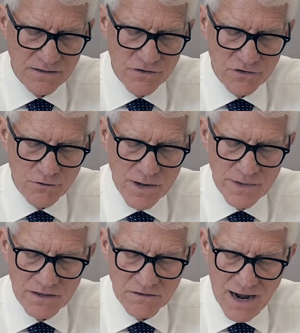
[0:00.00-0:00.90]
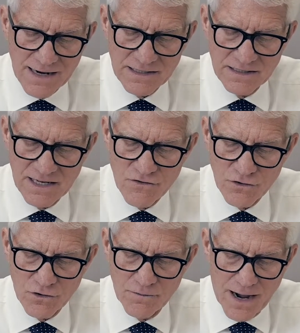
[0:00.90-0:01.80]
This agreement is not
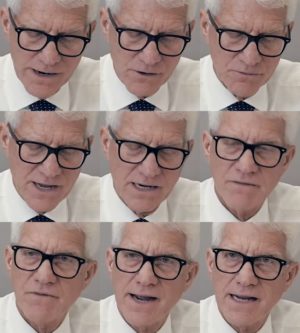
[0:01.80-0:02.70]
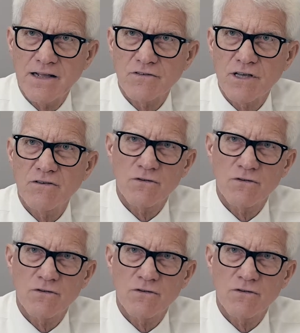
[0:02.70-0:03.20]
contingent on buyer obtaining financing,